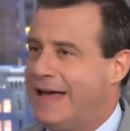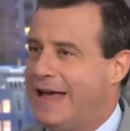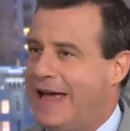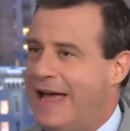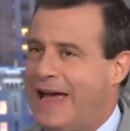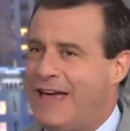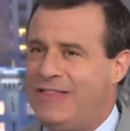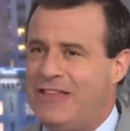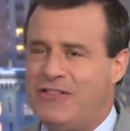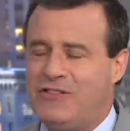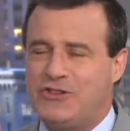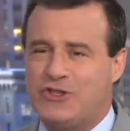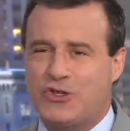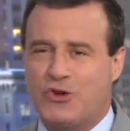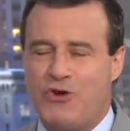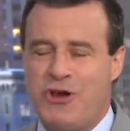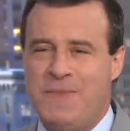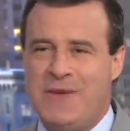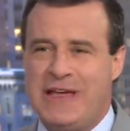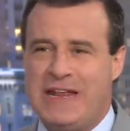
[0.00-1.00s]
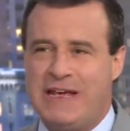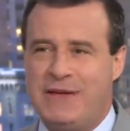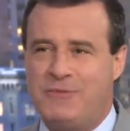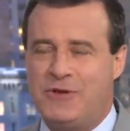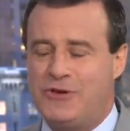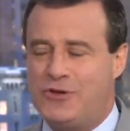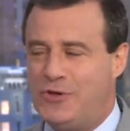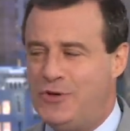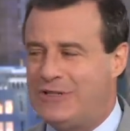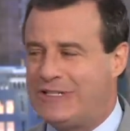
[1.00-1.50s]
and then they're screaming at him to
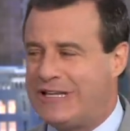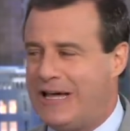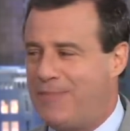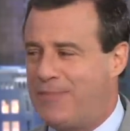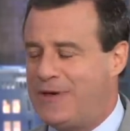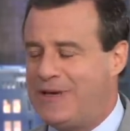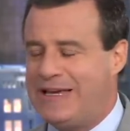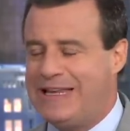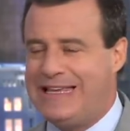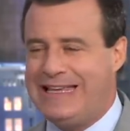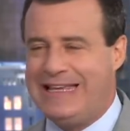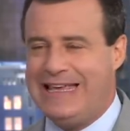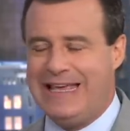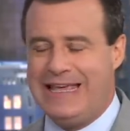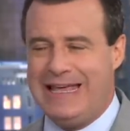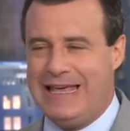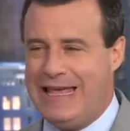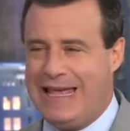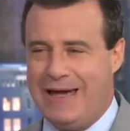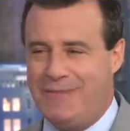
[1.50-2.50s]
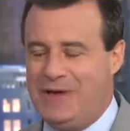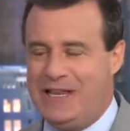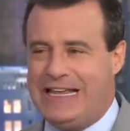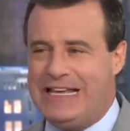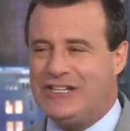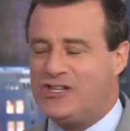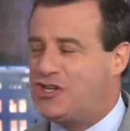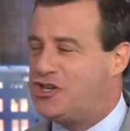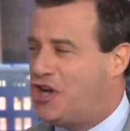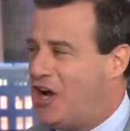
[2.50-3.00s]
do something, and he, I mean, he's
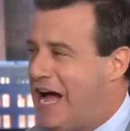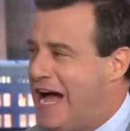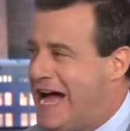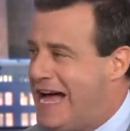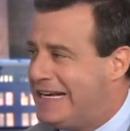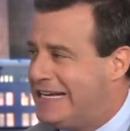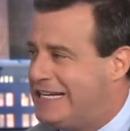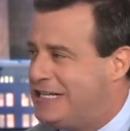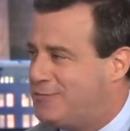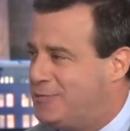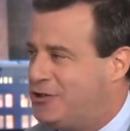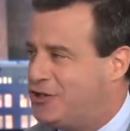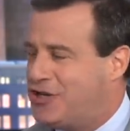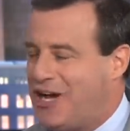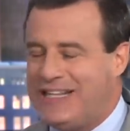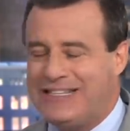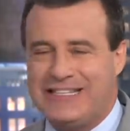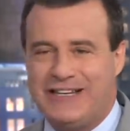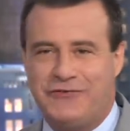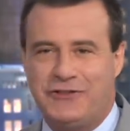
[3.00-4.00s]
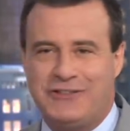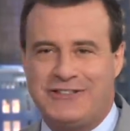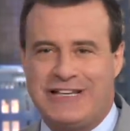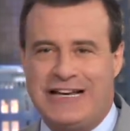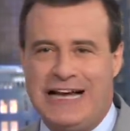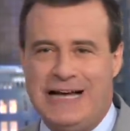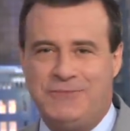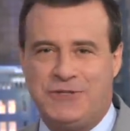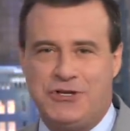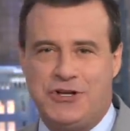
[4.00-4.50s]
shot. He's been right. shot several
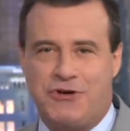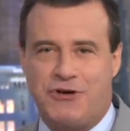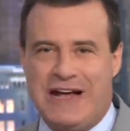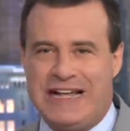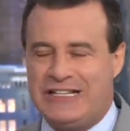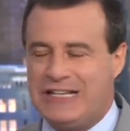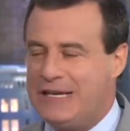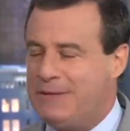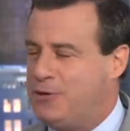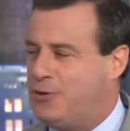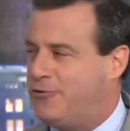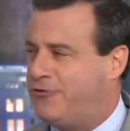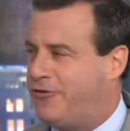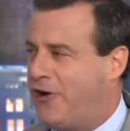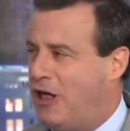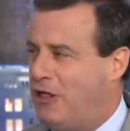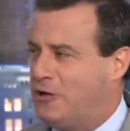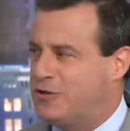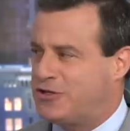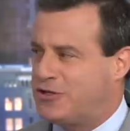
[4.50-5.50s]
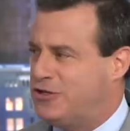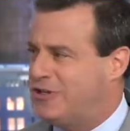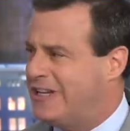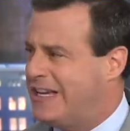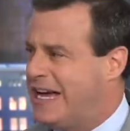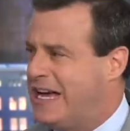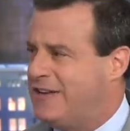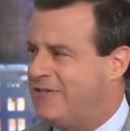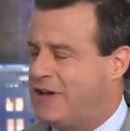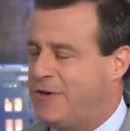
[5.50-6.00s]
times, and you're asking to follow certain
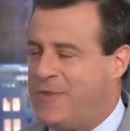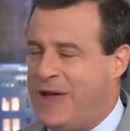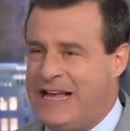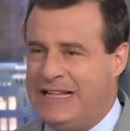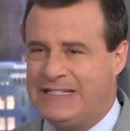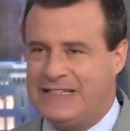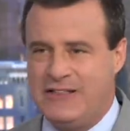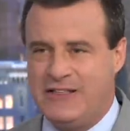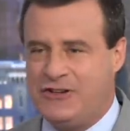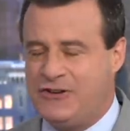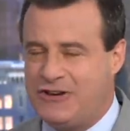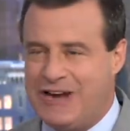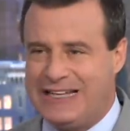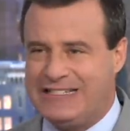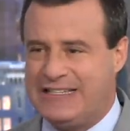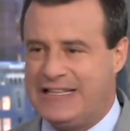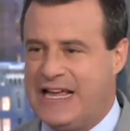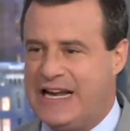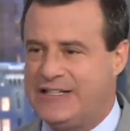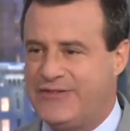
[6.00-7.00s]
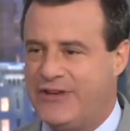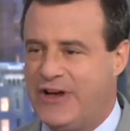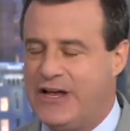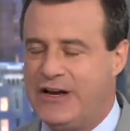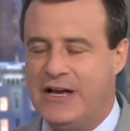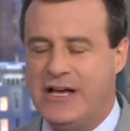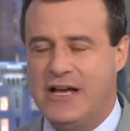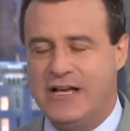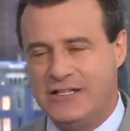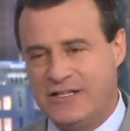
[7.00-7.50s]
kind of commands, and then you're not satisfied,
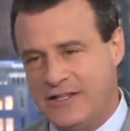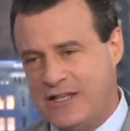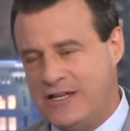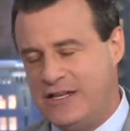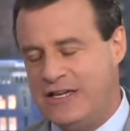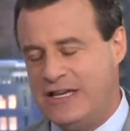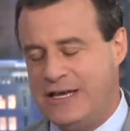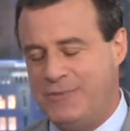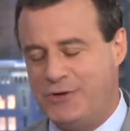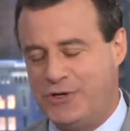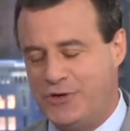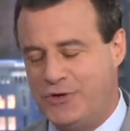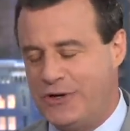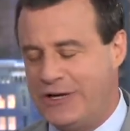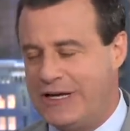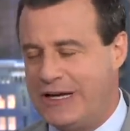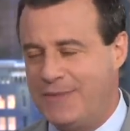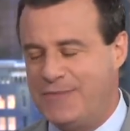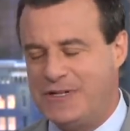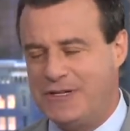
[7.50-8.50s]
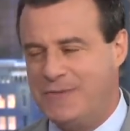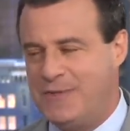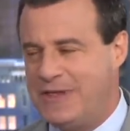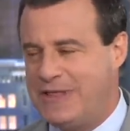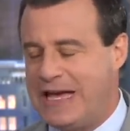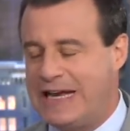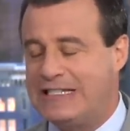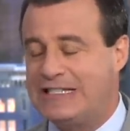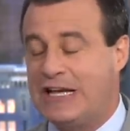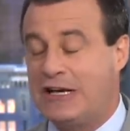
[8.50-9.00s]
so then you keep shooting. I mean, to me,
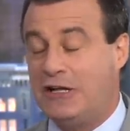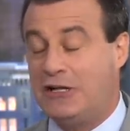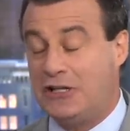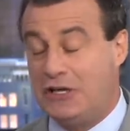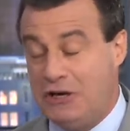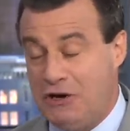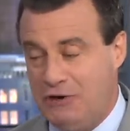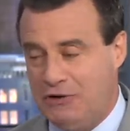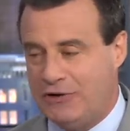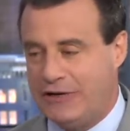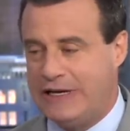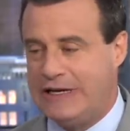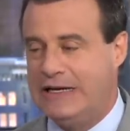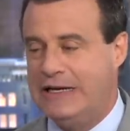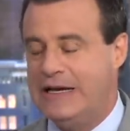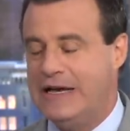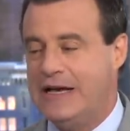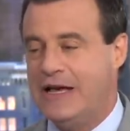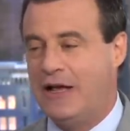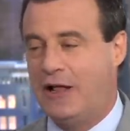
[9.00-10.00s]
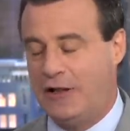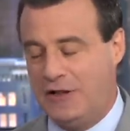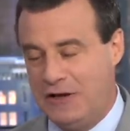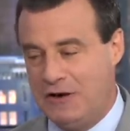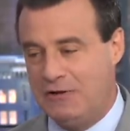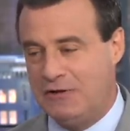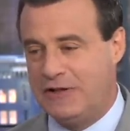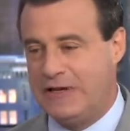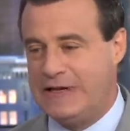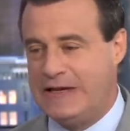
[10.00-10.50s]
that is clearly,
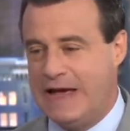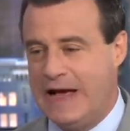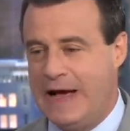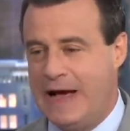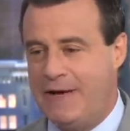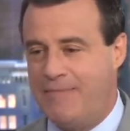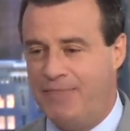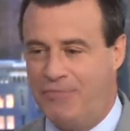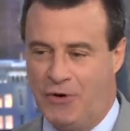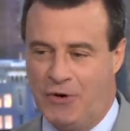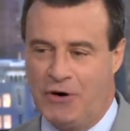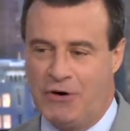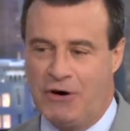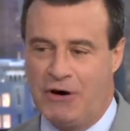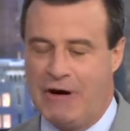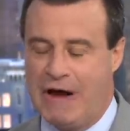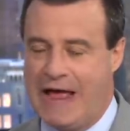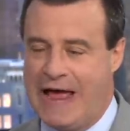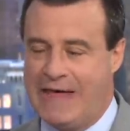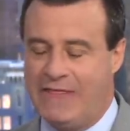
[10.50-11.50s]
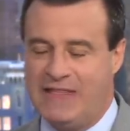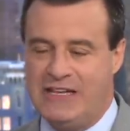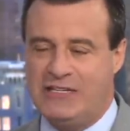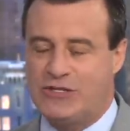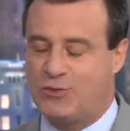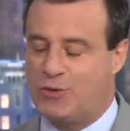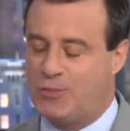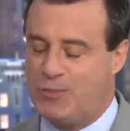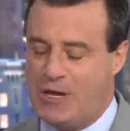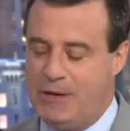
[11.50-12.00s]
clearly murder. And these
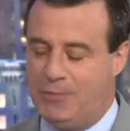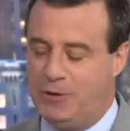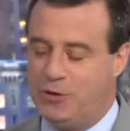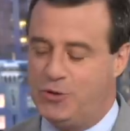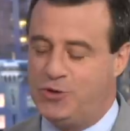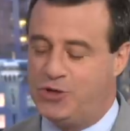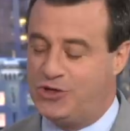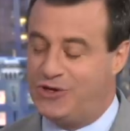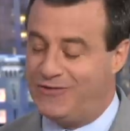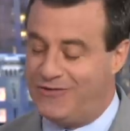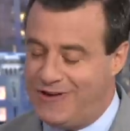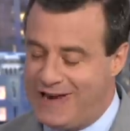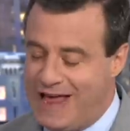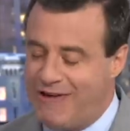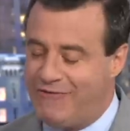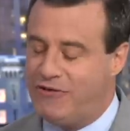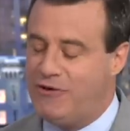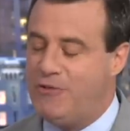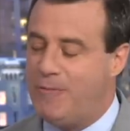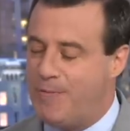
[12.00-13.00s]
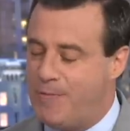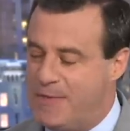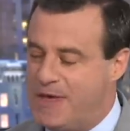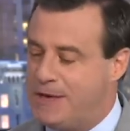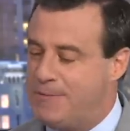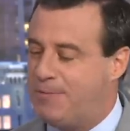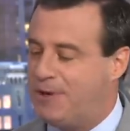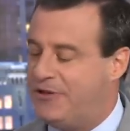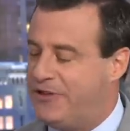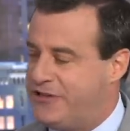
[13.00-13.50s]
were people who should have never
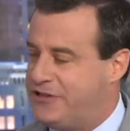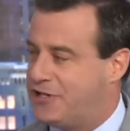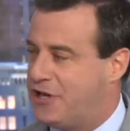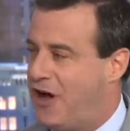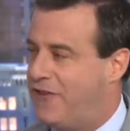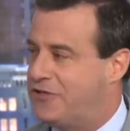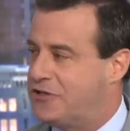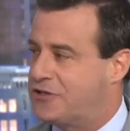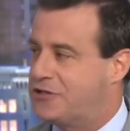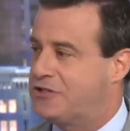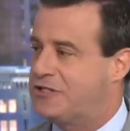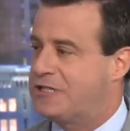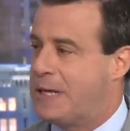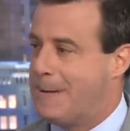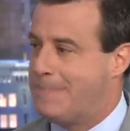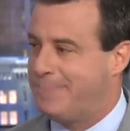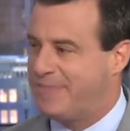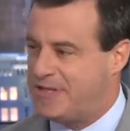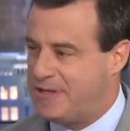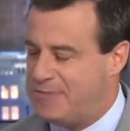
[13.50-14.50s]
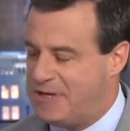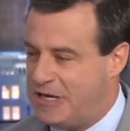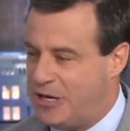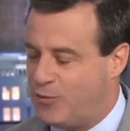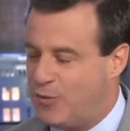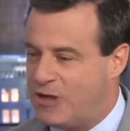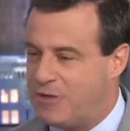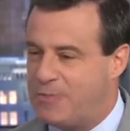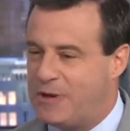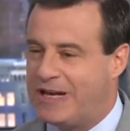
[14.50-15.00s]
been police officers to begin
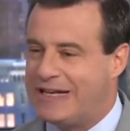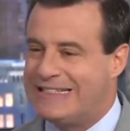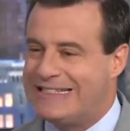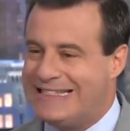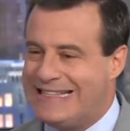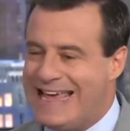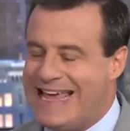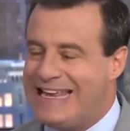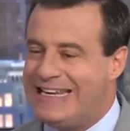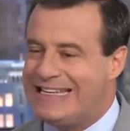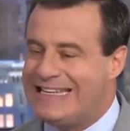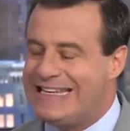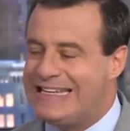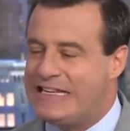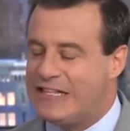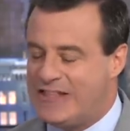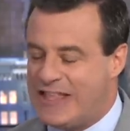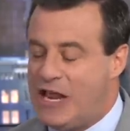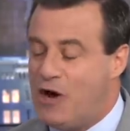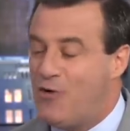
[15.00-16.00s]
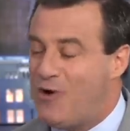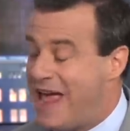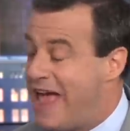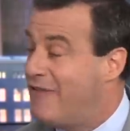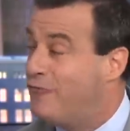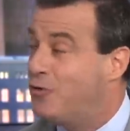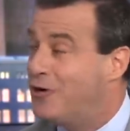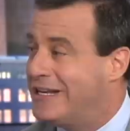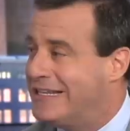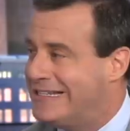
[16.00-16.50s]
with, because they didn't, they don't
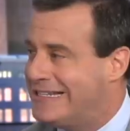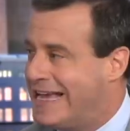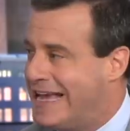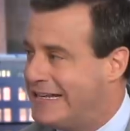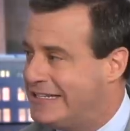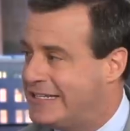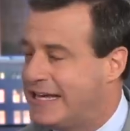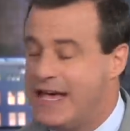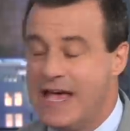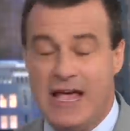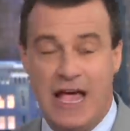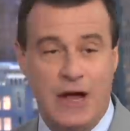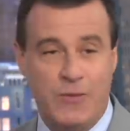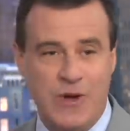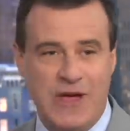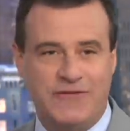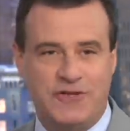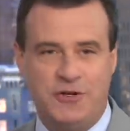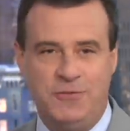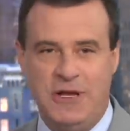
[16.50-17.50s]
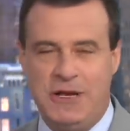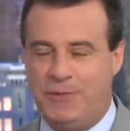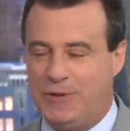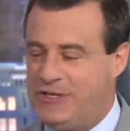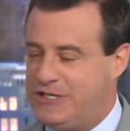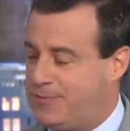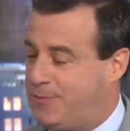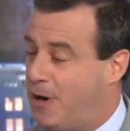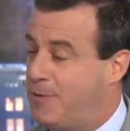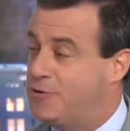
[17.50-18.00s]
have what it takes. And we have too many
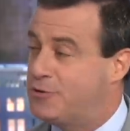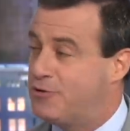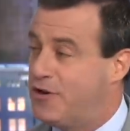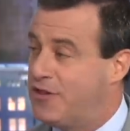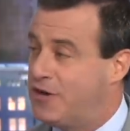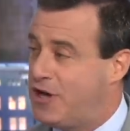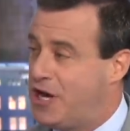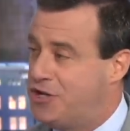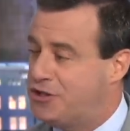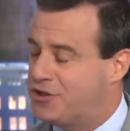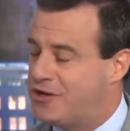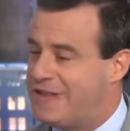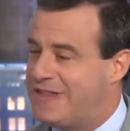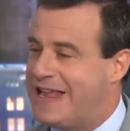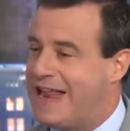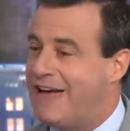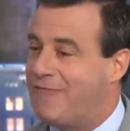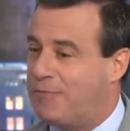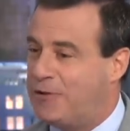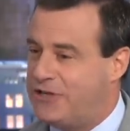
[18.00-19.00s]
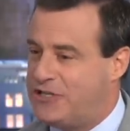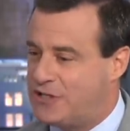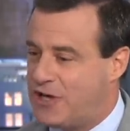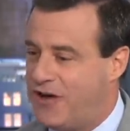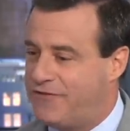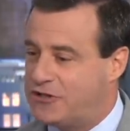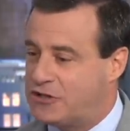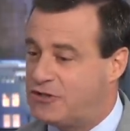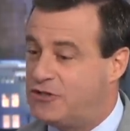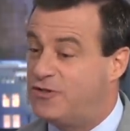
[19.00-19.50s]
police departments around the country that have police
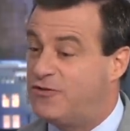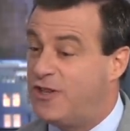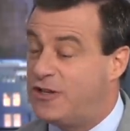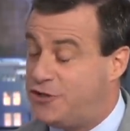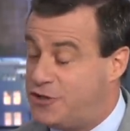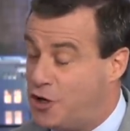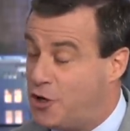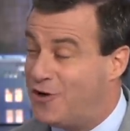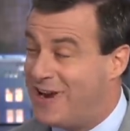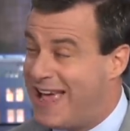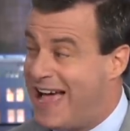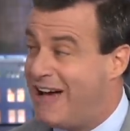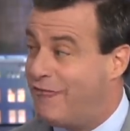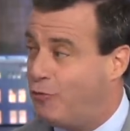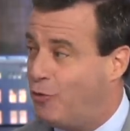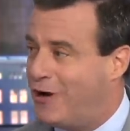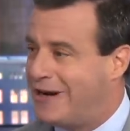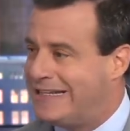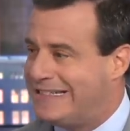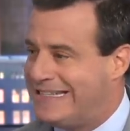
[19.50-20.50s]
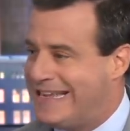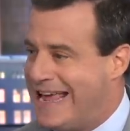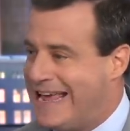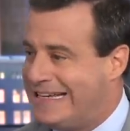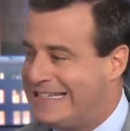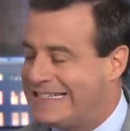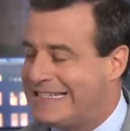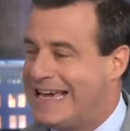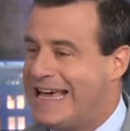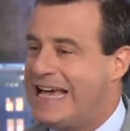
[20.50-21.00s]
officers that don't have what it
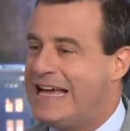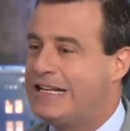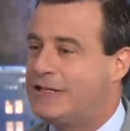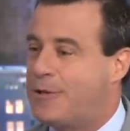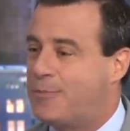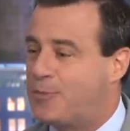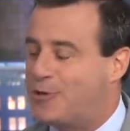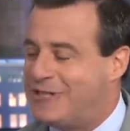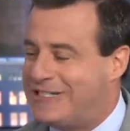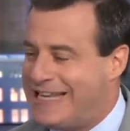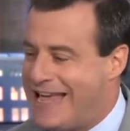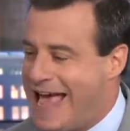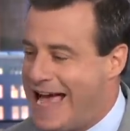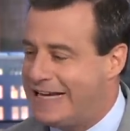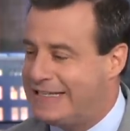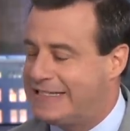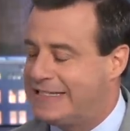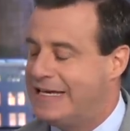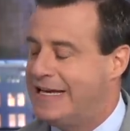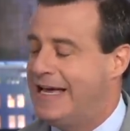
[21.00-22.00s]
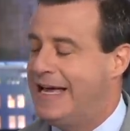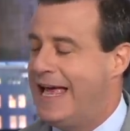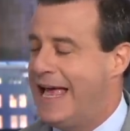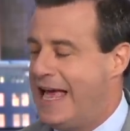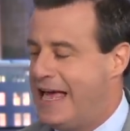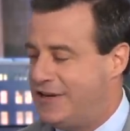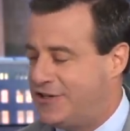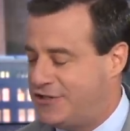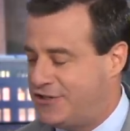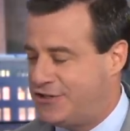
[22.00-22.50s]
takes to protect
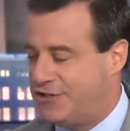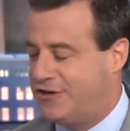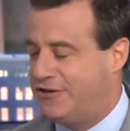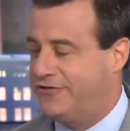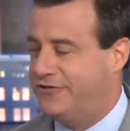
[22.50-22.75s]
and to serve.